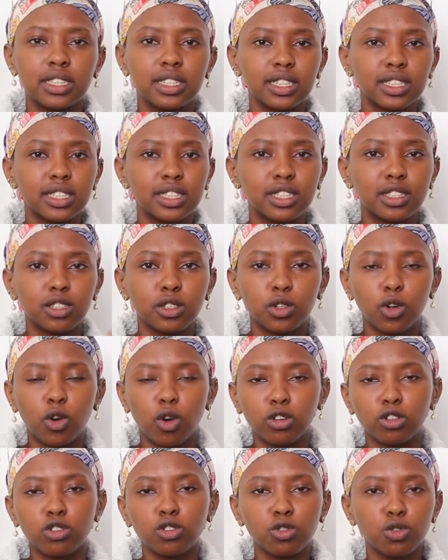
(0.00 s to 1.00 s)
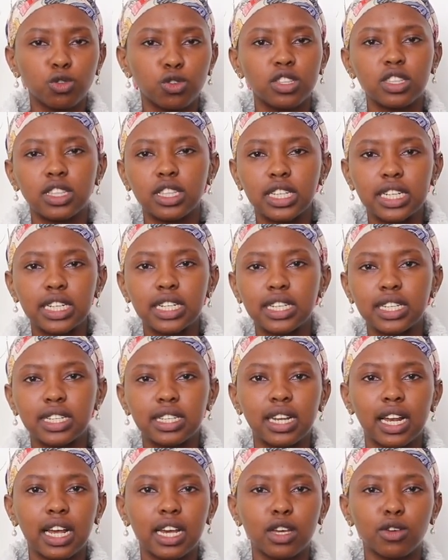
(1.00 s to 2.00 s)
just continue with
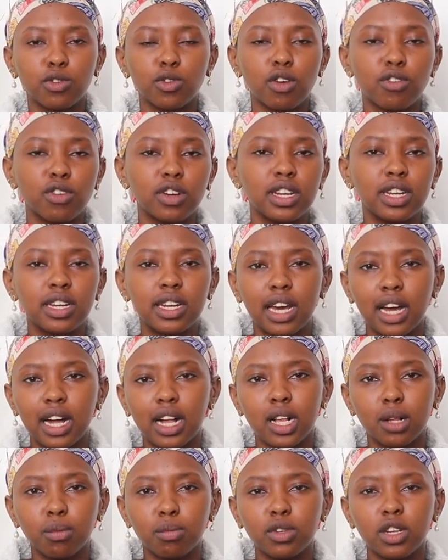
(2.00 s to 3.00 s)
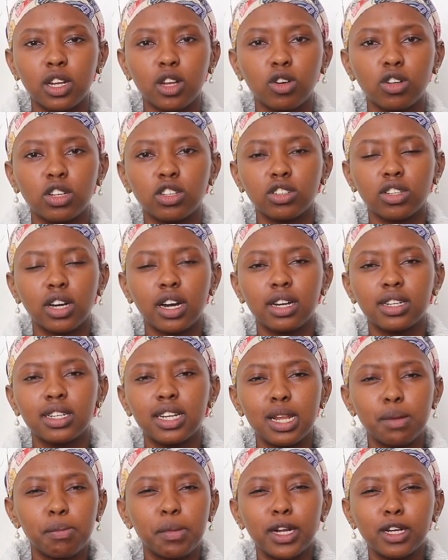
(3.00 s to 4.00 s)
this, like if you ever need help.
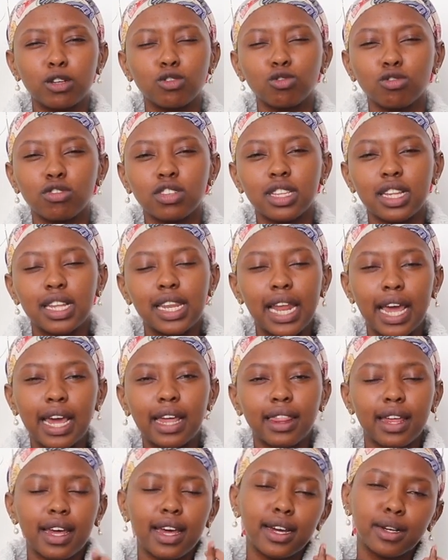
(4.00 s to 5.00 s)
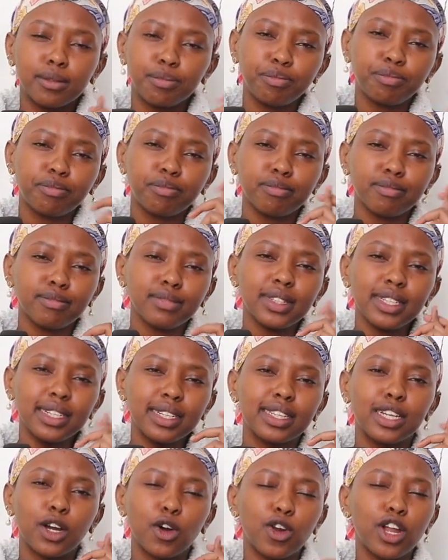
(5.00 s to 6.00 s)
Nilipenda tu like
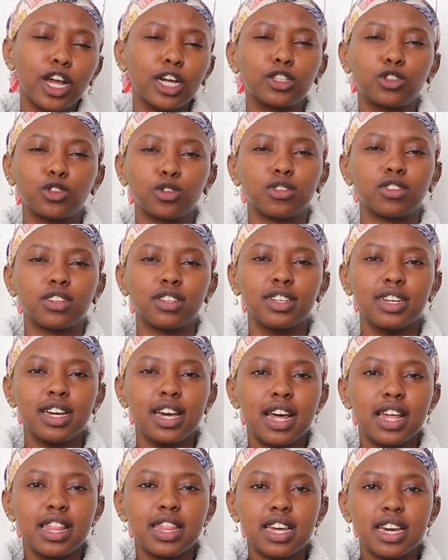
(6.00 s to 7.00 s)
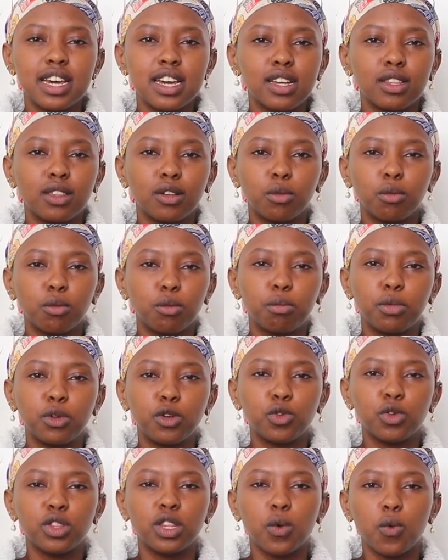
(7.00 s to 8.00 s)
the connection
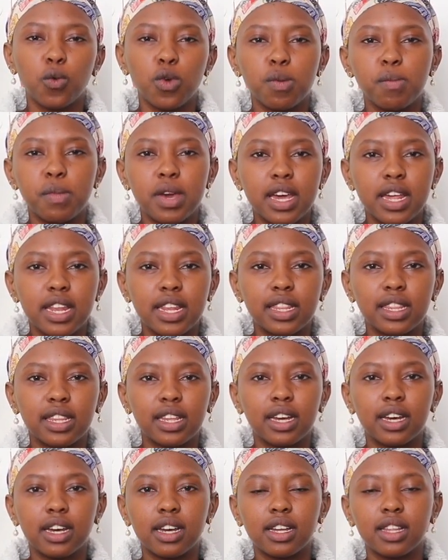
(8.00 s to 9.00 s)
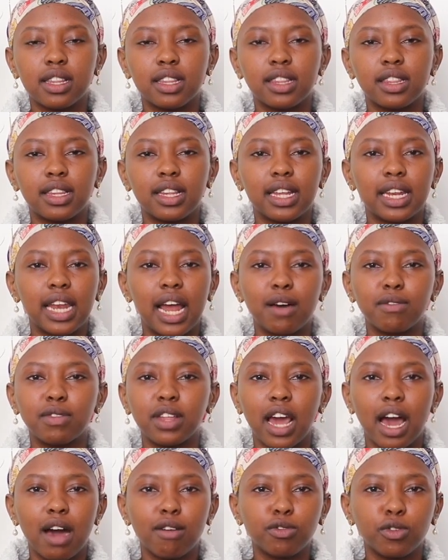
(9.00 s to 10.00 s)
between the women, the love
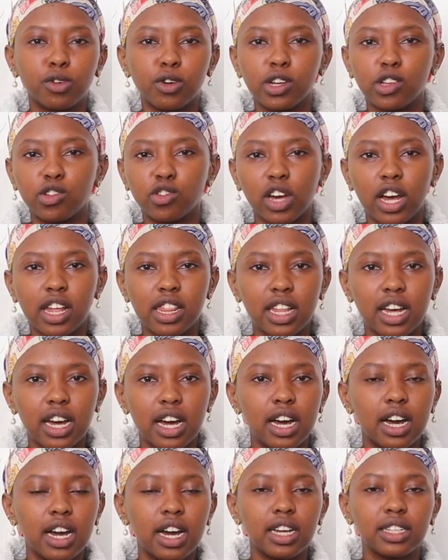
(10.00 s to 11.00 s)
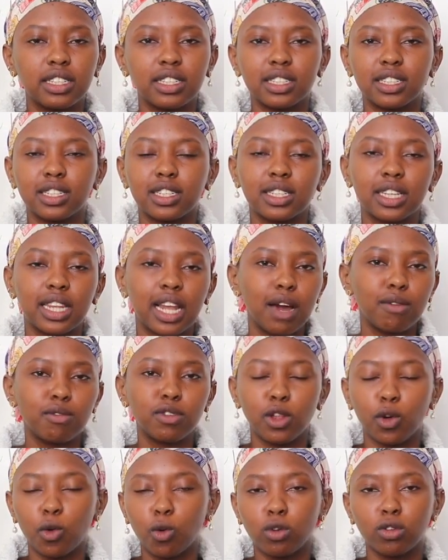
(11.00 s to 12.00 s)
they have for each other. I just
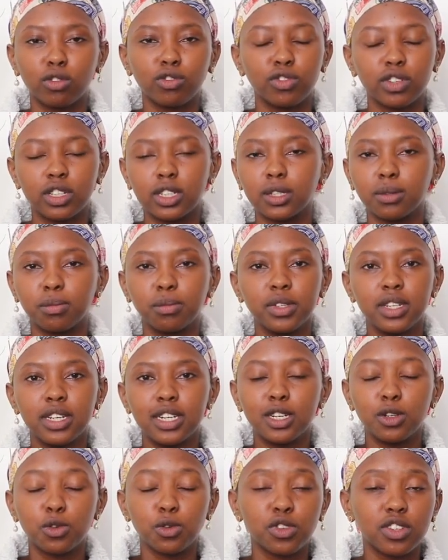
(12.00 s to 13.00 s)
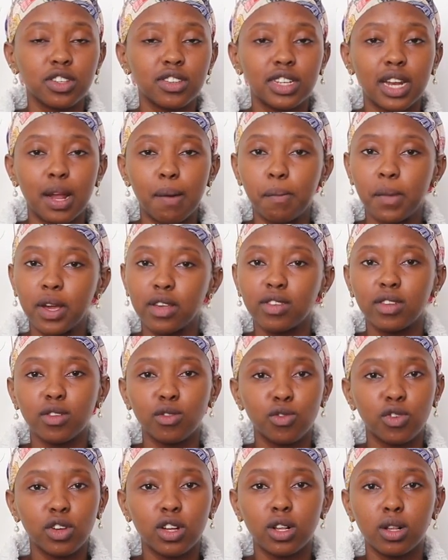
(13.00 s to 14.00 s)
loved the whole film. It was just an amazing
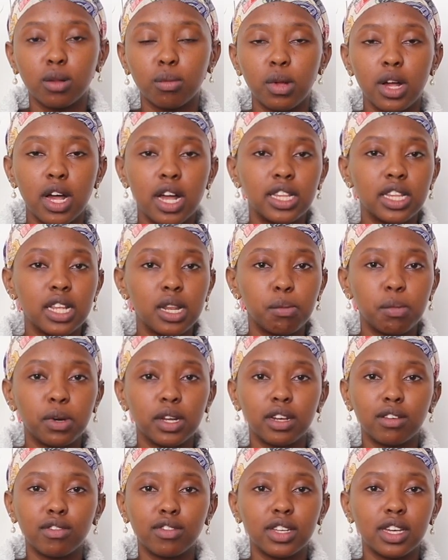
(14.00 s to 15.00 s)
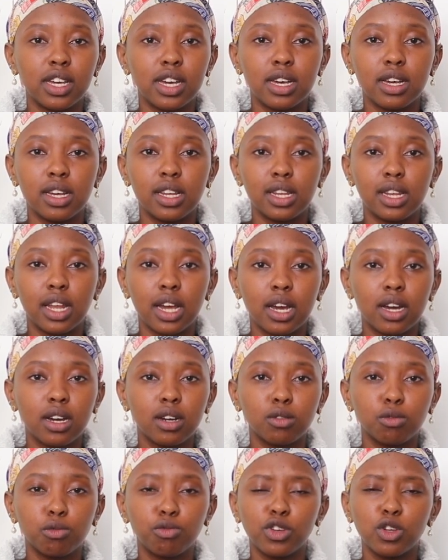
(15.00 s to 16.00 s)
film. Nilipenda venye like
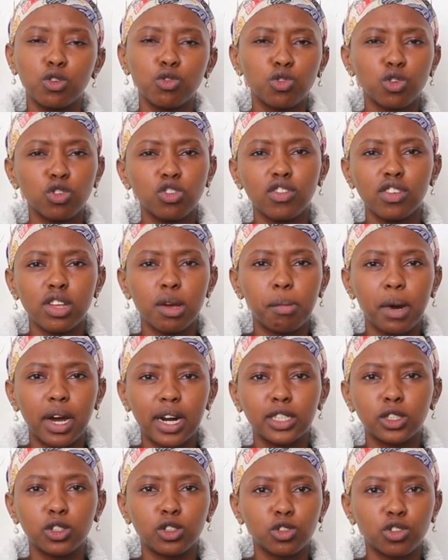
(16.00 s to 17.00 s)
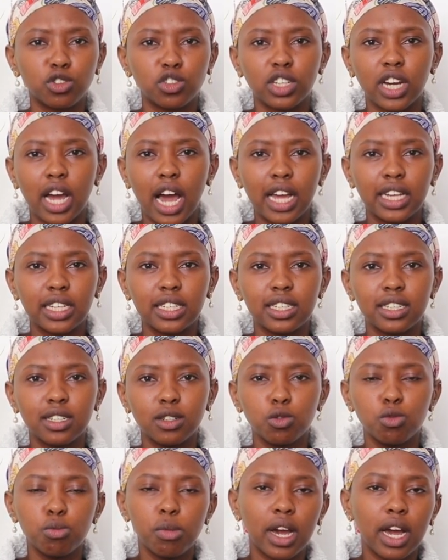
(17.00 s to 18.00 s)
usinjo venye parents watashikangi
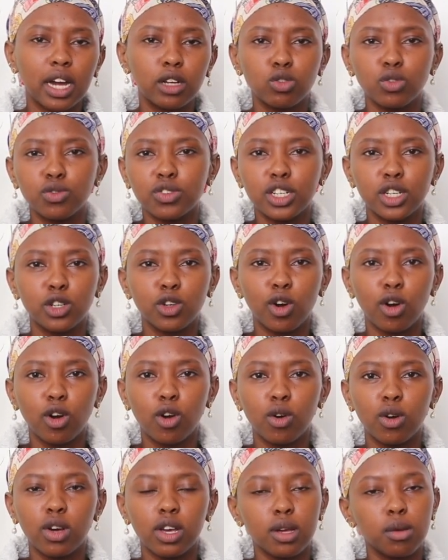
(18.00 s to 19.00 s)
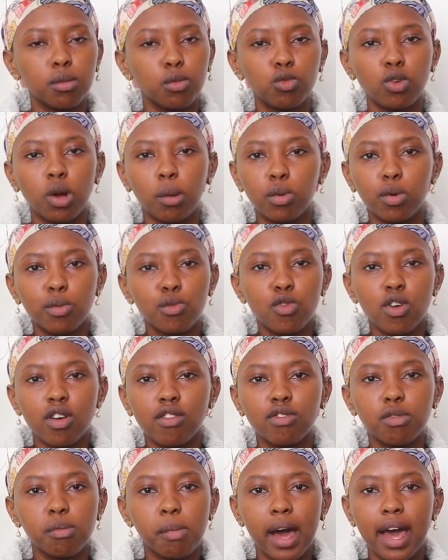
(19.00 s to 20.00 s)
umekaa tu vikidogo, unapumua
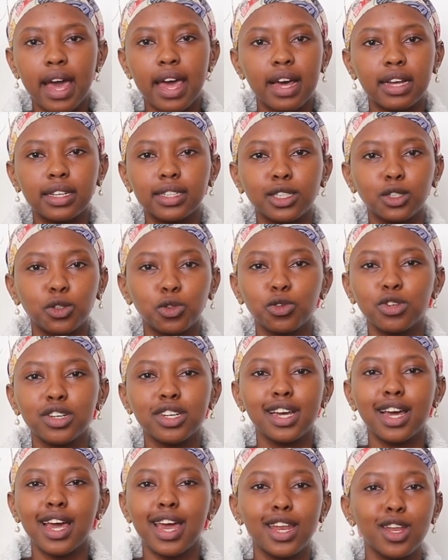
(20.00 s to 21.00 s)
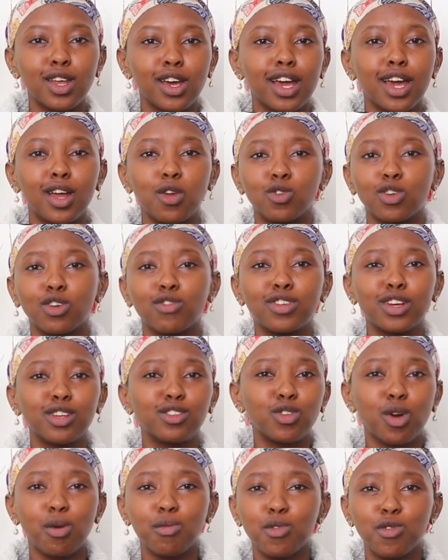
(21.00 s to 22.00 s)
vibaya sijui, and utafuta
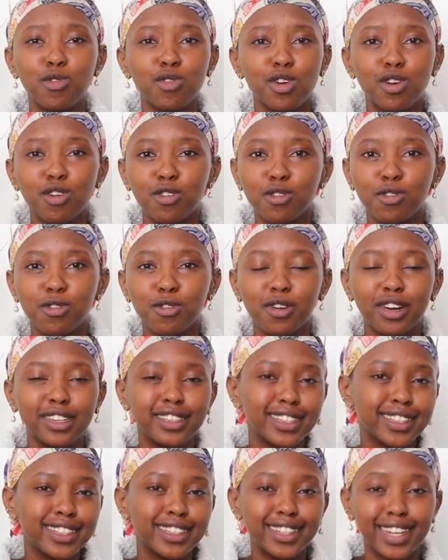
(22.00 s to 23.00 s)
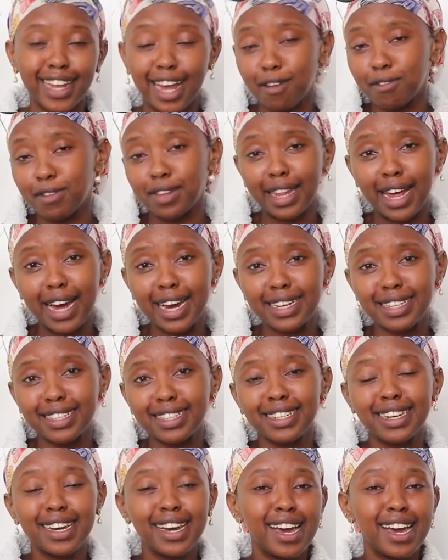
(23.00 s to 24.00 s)
job huku na huku. I just loved
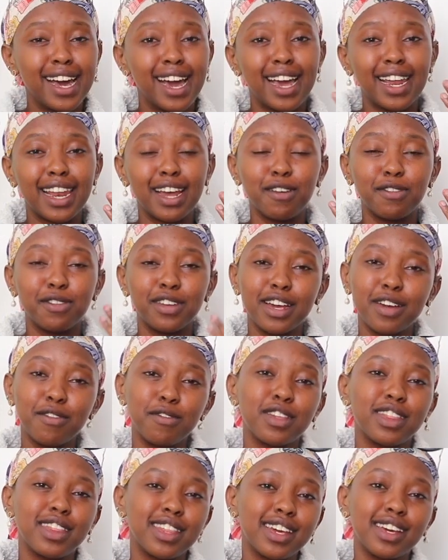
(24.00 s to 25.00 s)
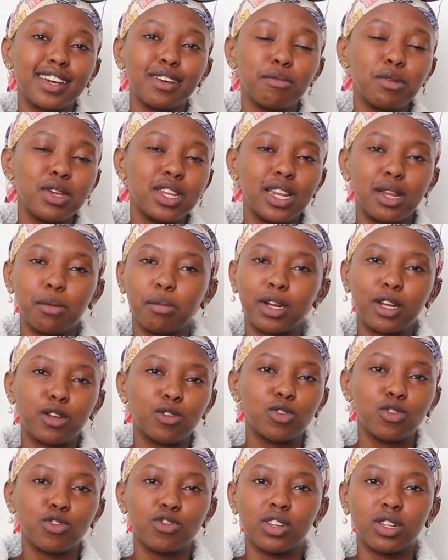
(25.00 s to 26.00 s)
that. I loved everything. Mi nilipenda
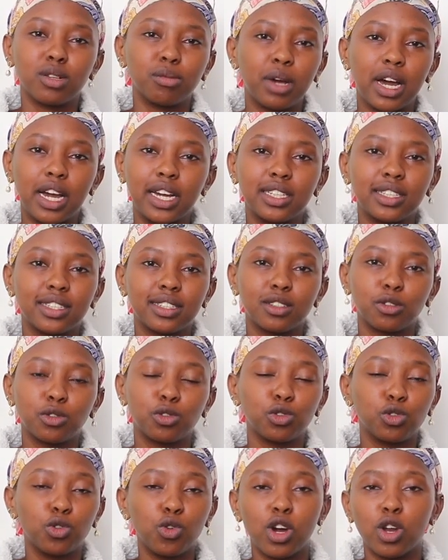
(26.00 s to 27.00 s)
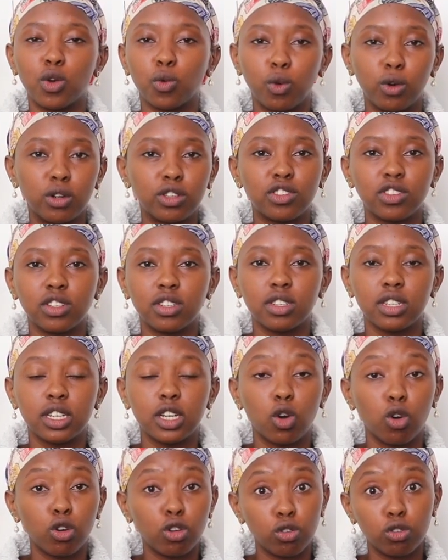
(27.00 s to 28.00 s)
tu film, guys. You should go and watch it.
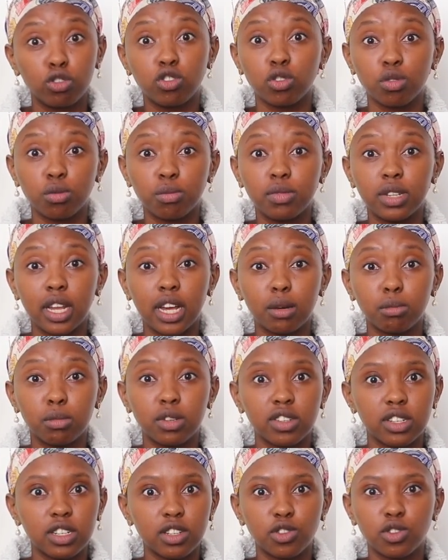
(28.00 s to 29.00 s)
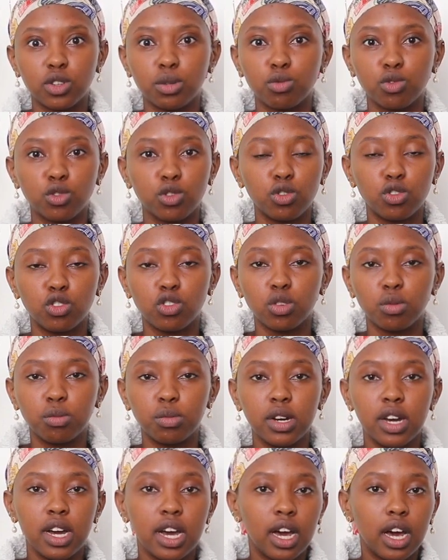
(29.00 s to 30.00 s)
Iko YouTube, like mnaweza stream to
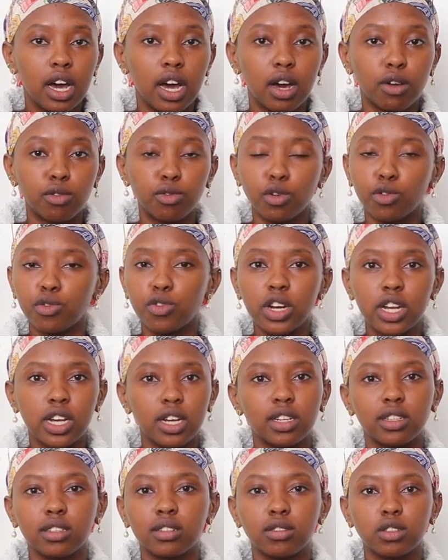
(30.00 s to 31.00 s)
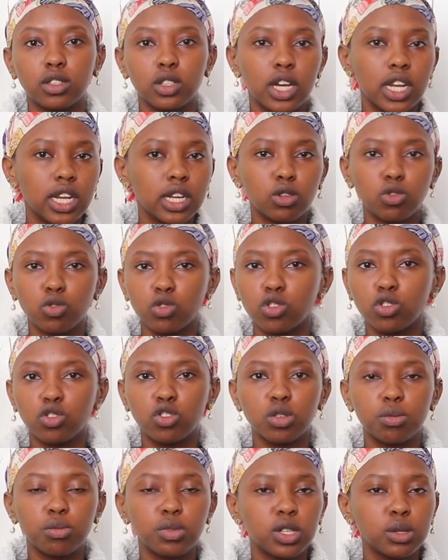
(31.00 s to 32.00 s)
YouTube for free. So any two
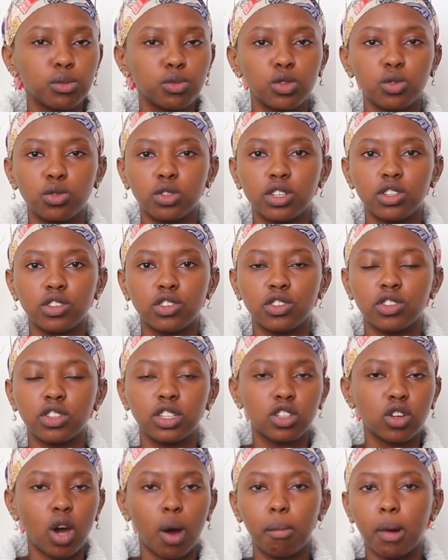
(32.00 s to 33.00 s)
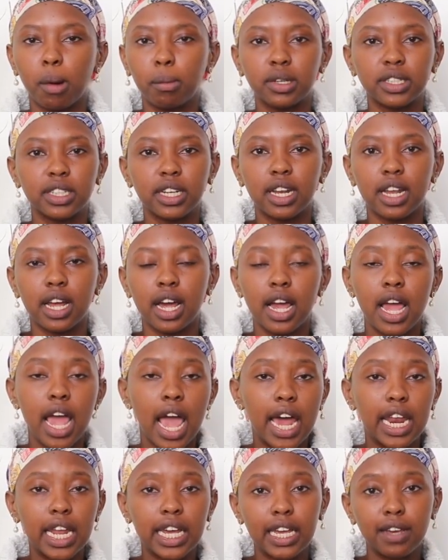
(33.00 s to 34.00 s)
YouTube and we watch it our bamba sana,
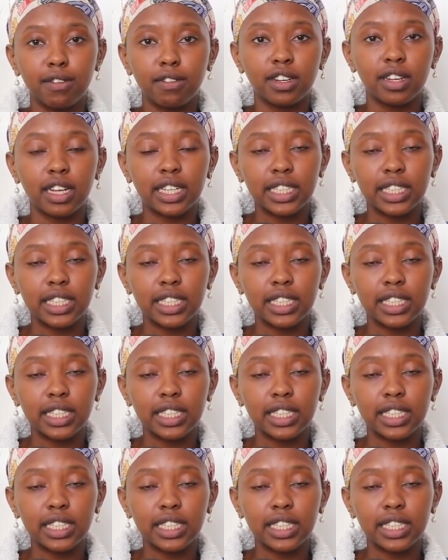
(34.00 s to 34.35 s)
and I give it